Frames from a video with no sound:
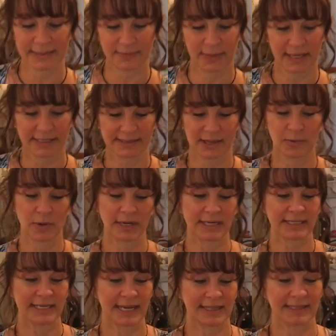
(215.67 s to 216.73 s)
is because I want
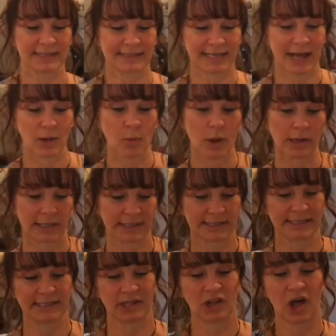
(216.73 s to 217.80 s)
to take this out while
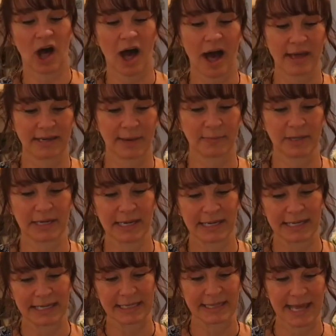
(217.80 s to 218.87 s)
it's still hot, and I'm going
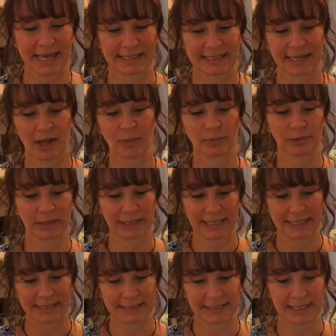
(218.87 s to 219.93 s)
to need that to help
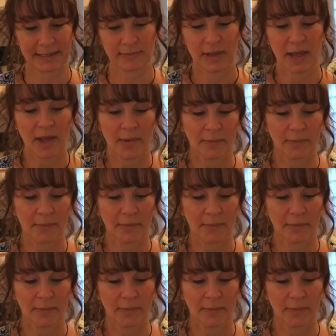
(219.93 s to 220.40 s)
release it.